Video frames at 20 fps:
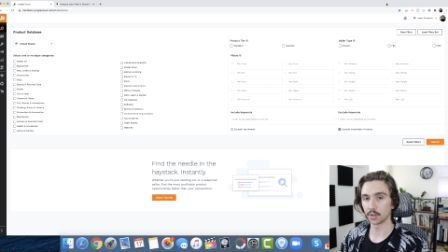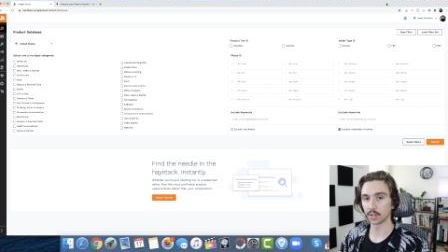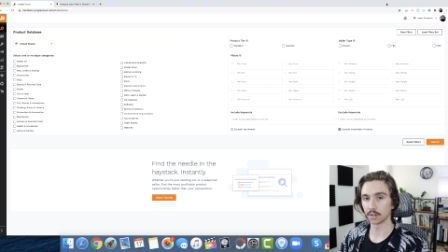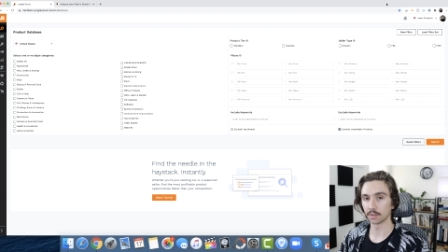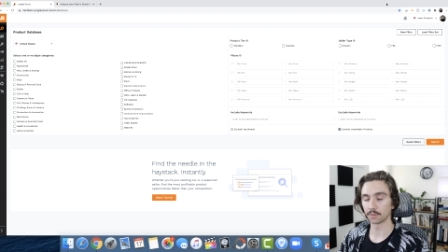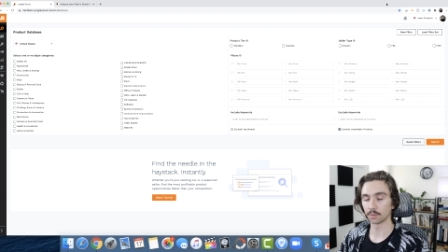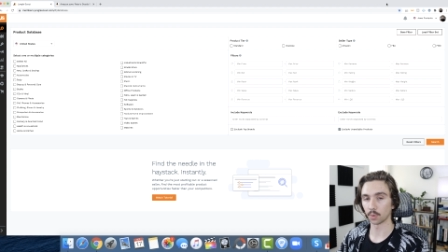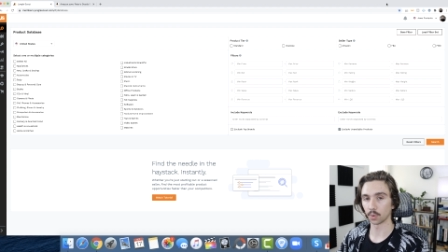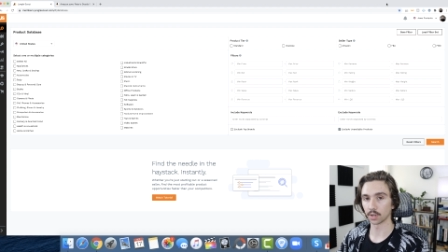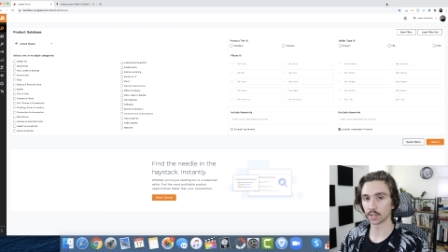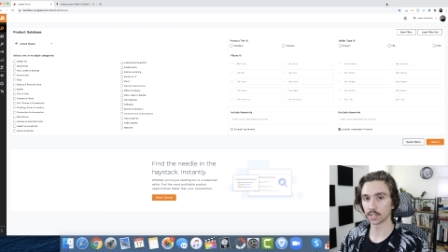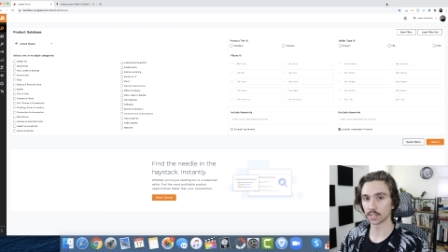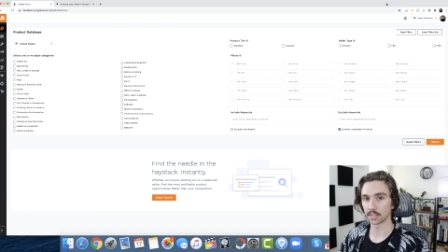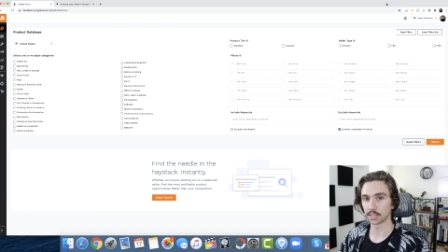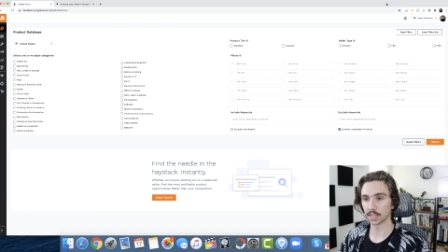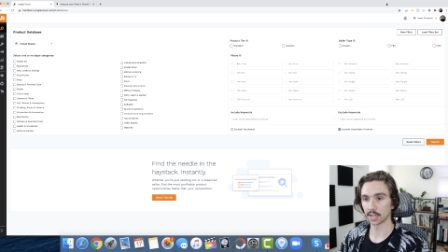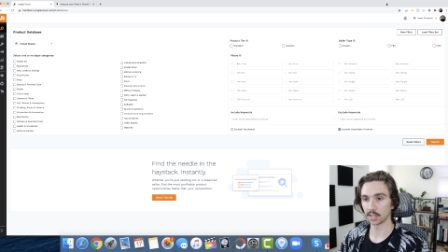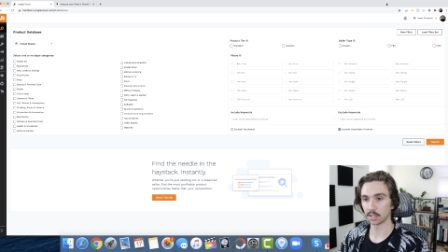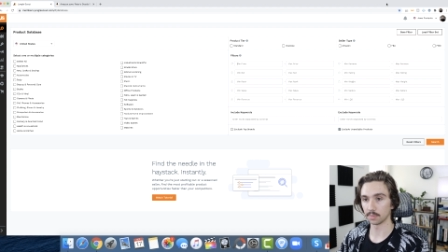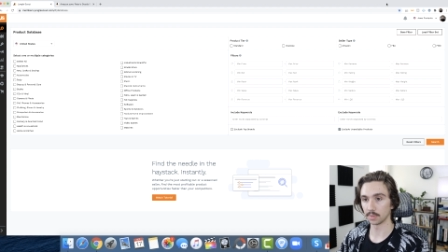can afford to
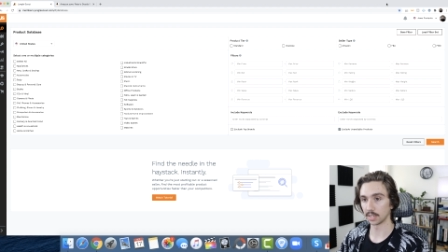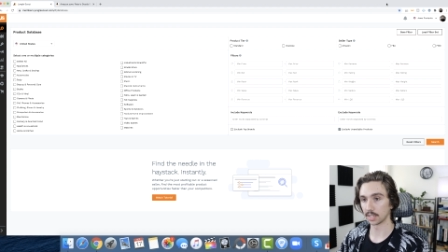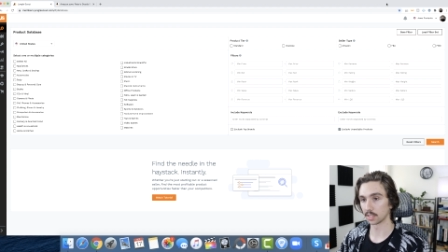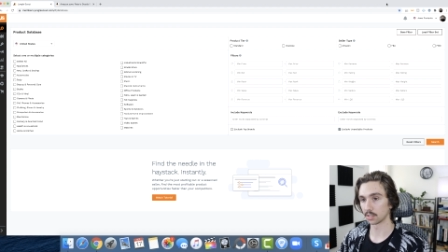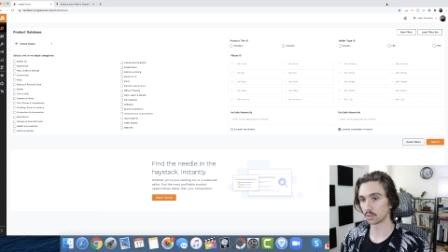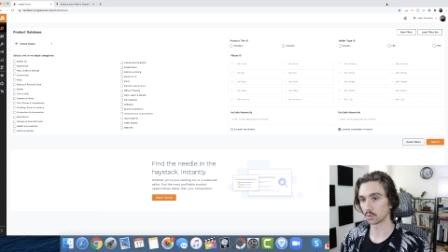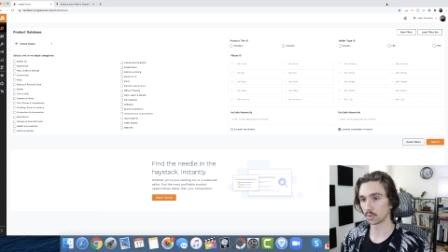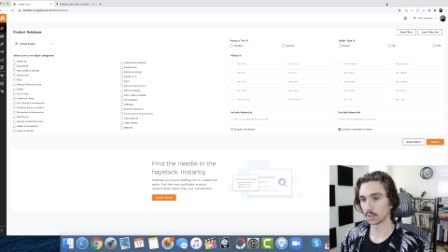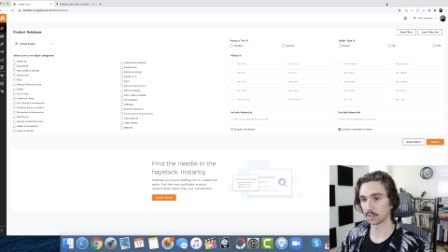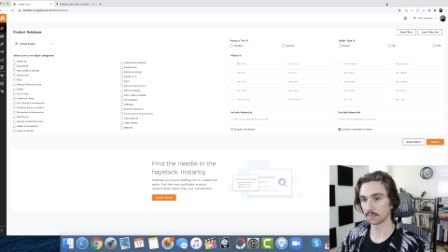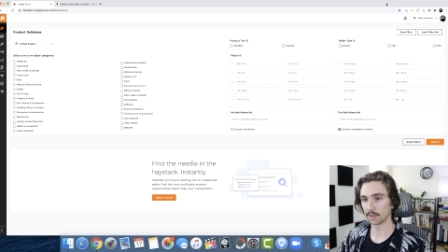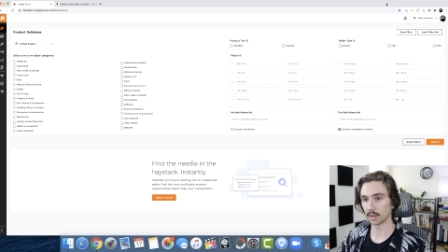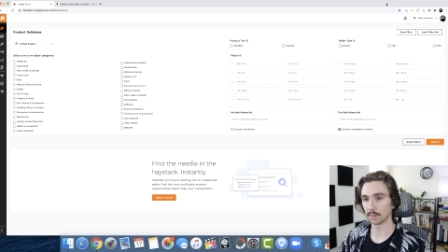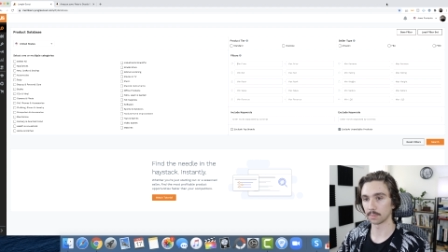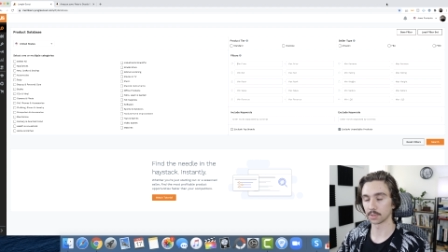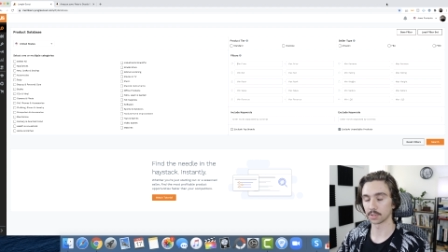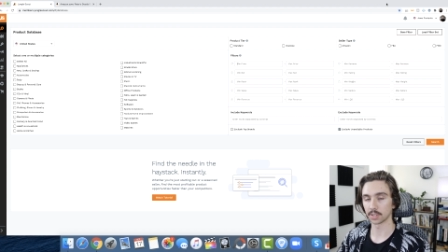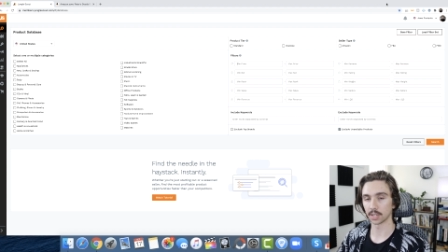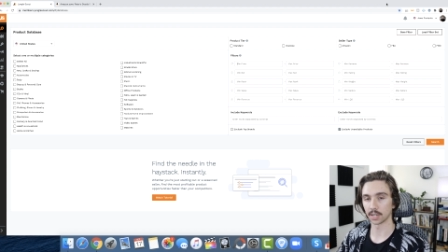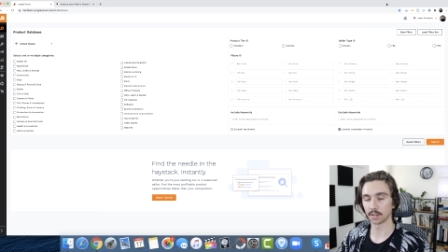sell because
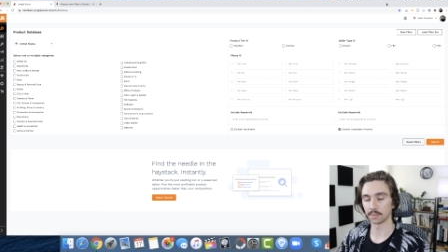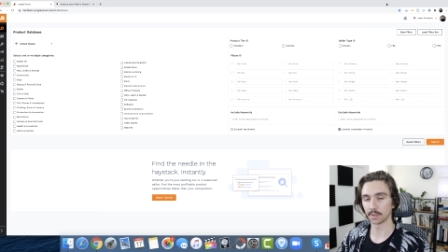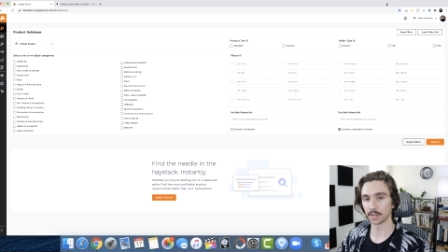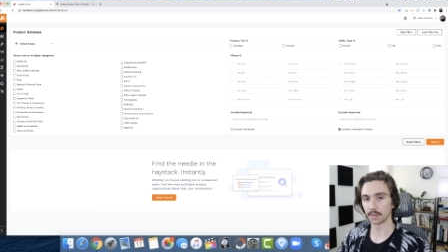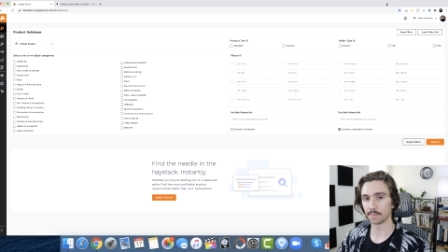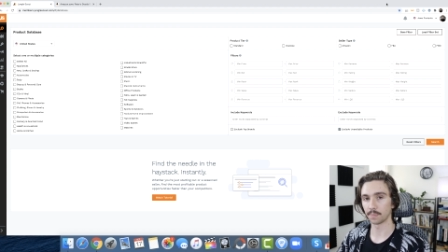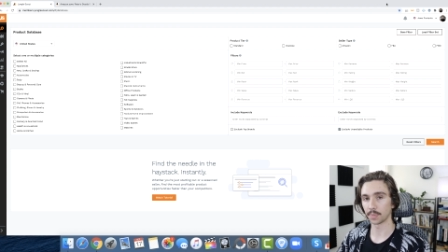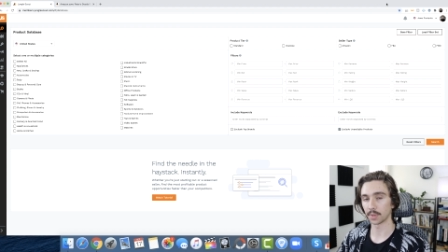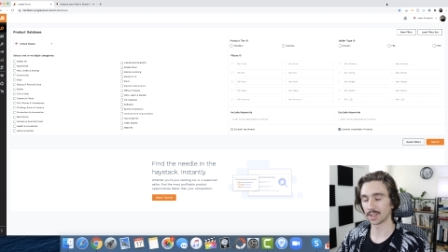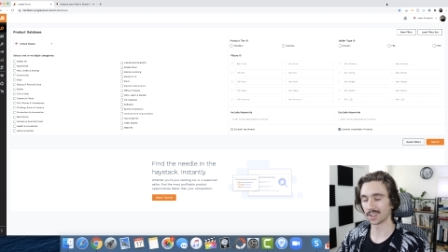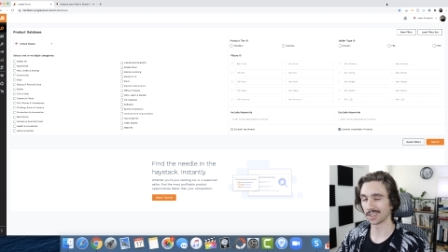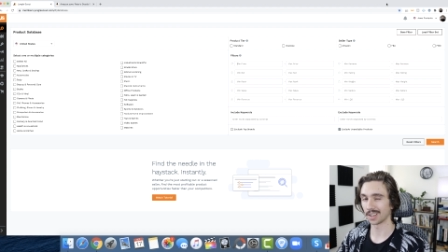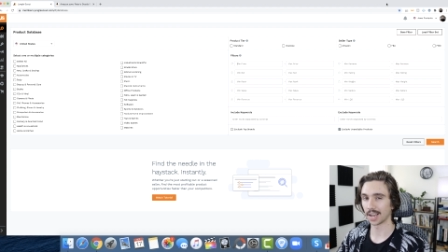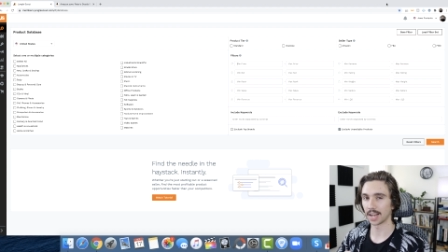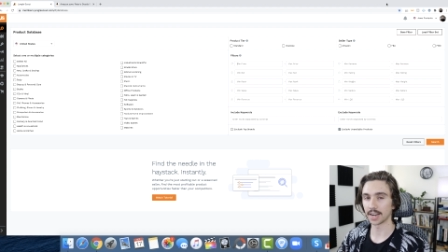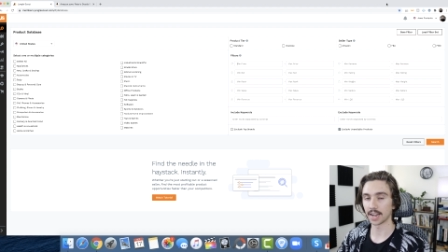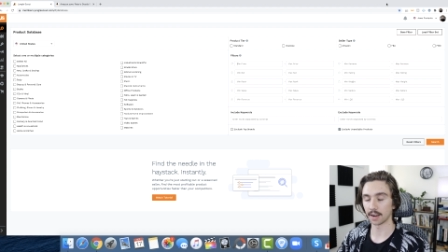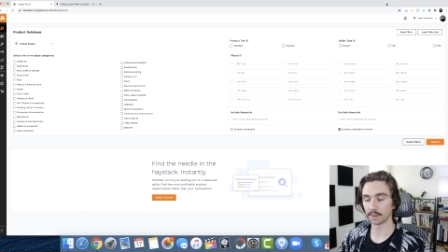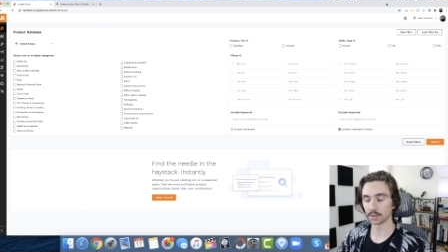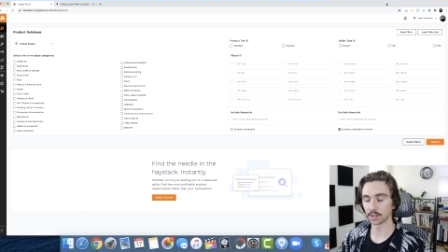25% of it
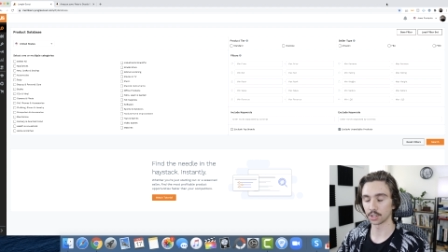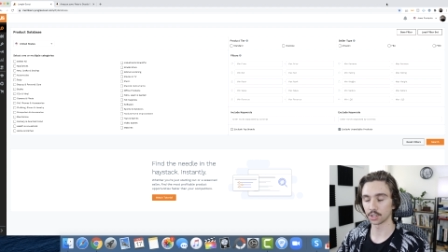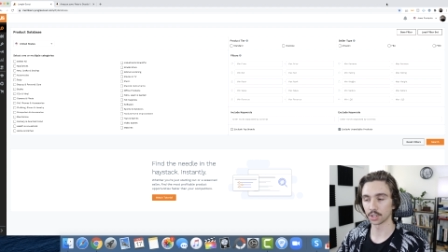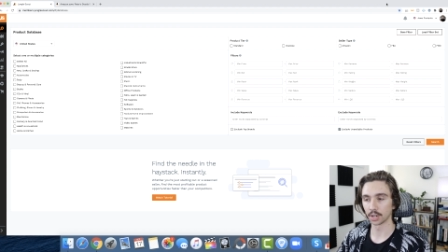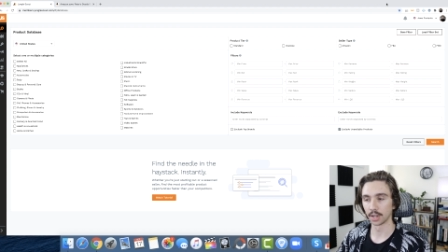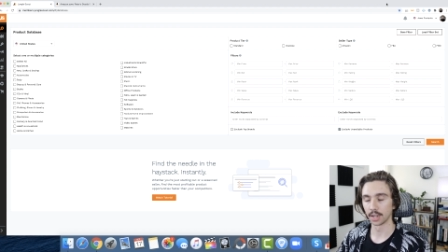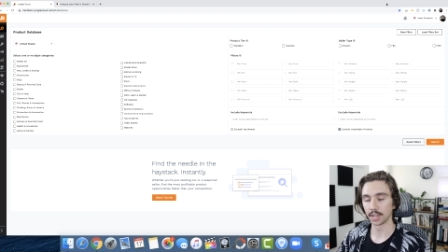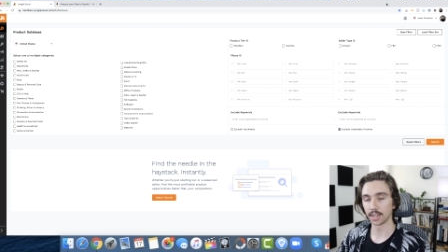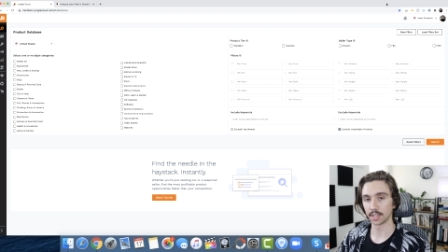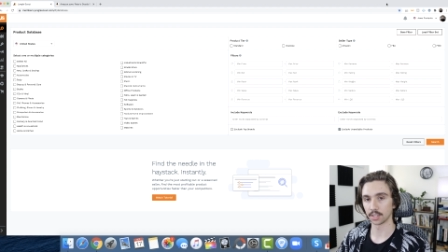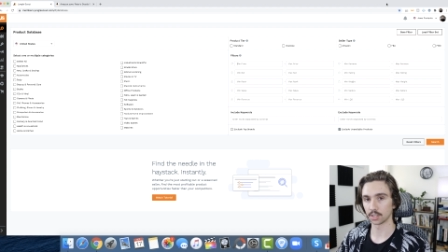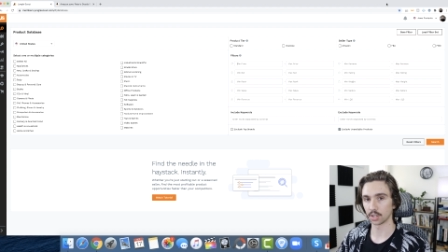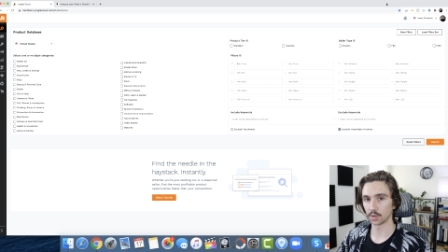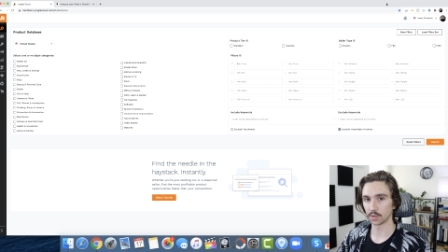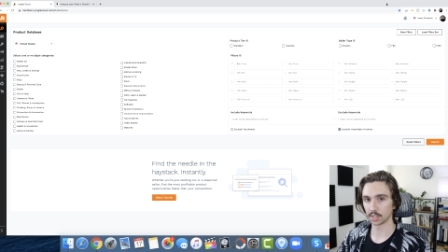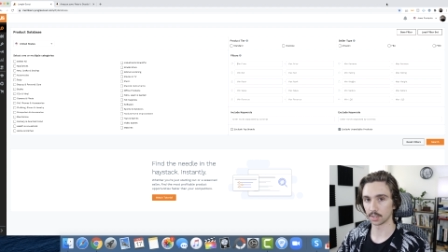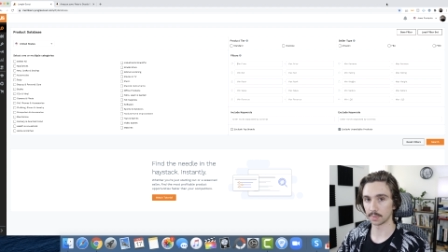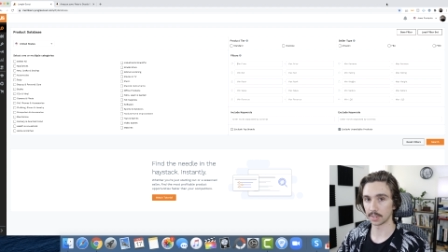on average is going to